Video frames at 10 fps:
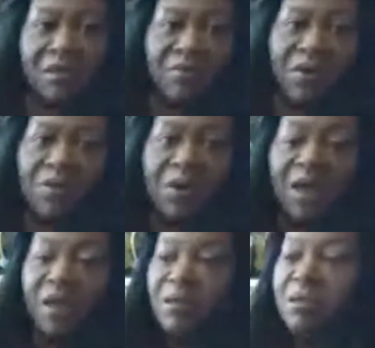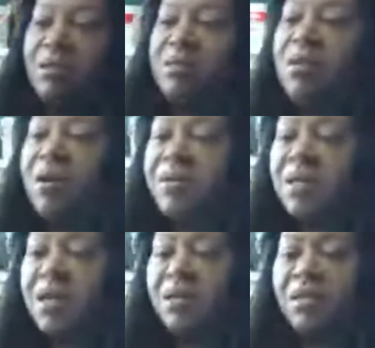wrong way, good
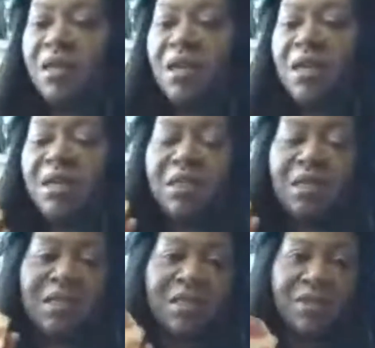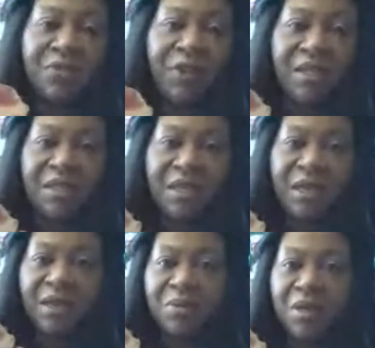horizontally. Now this is
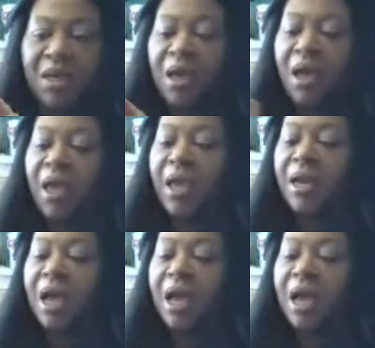FaceTime. And